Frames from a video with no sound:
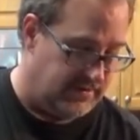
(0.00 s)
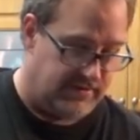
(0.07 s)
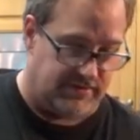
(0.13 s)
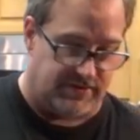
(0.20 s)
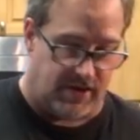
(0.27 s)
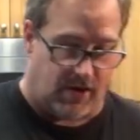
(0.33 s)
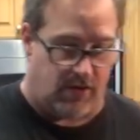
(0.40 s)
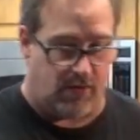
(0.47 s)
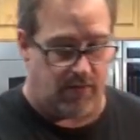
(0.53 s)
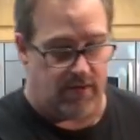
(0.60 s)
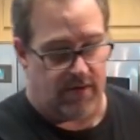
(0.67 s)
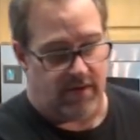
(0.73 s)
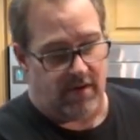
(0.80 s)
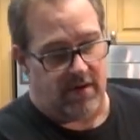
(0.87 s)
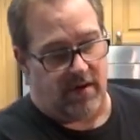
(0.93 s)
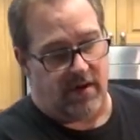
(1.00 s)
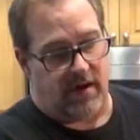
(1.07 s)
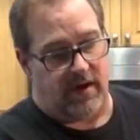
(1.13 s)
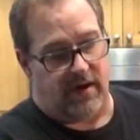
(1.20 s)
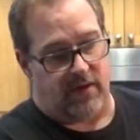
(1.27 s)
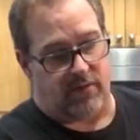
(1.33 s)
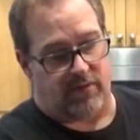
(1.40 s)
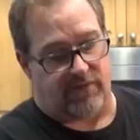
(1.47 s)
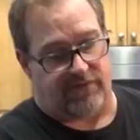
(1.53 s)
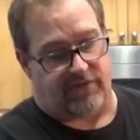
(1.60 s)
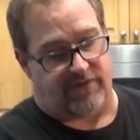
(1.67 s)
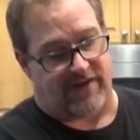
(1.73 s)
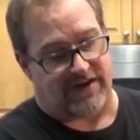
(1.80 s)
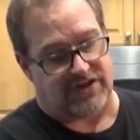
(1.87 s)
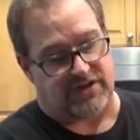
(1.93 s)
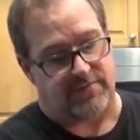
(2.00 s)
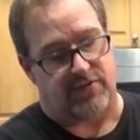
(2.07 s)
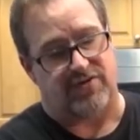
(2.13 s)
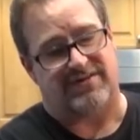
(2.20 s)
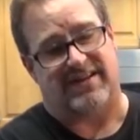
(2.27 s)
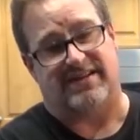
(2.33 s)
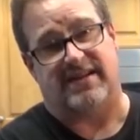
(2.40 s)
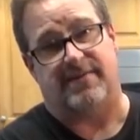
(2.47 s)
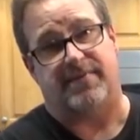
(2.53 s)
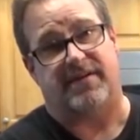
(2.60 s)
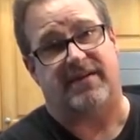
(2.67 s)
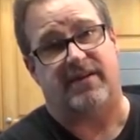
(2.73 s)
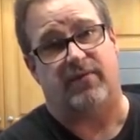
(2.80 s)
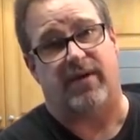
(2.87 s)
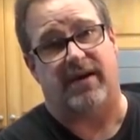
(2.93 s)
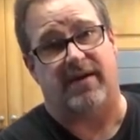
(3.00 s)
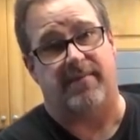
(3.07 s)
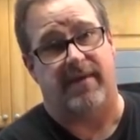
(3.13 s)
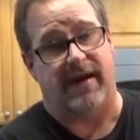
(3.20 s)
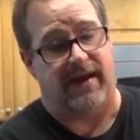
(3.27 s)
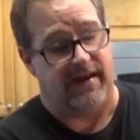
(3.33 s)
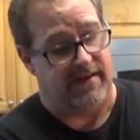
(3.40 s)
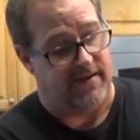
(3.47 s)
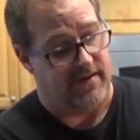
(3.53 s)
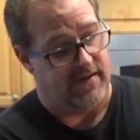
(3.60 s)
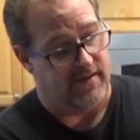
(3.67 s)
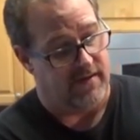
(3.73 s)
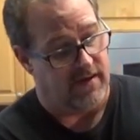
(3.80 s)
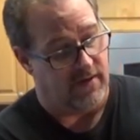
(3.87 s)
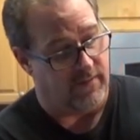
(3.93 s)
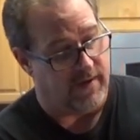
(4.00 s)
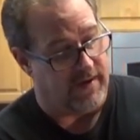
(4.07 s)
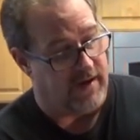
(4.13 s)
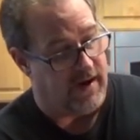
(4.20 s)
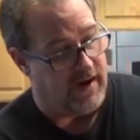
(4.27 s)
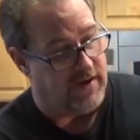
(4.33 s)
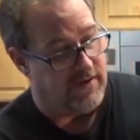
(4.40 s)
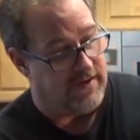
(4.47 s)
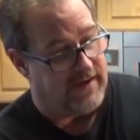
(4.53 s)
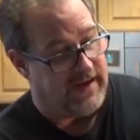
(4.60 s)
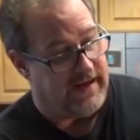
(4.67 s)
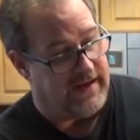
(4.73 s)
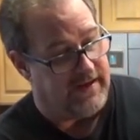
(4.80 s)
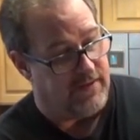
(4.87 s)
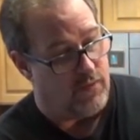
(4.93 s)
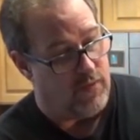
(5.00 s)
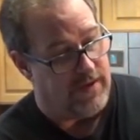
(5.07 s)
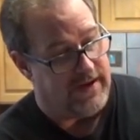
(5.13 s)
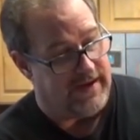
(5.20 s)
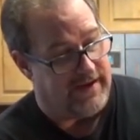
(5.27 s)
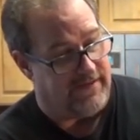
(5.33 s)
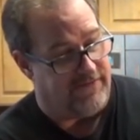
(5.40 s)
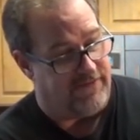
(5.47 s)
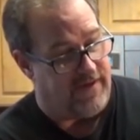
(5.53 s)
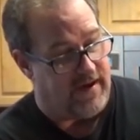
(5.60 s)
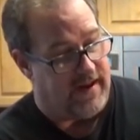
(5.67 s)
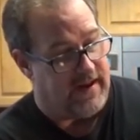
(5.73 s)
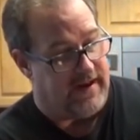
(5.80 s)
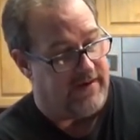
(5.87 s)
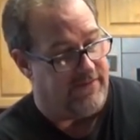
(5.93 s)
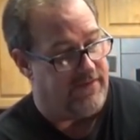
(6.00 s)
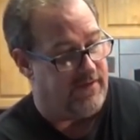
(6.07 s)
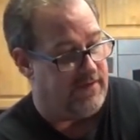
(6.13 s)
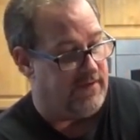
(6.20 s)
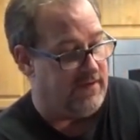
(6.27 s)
So, uh, for vegetables, I typically recommend around 180 to 185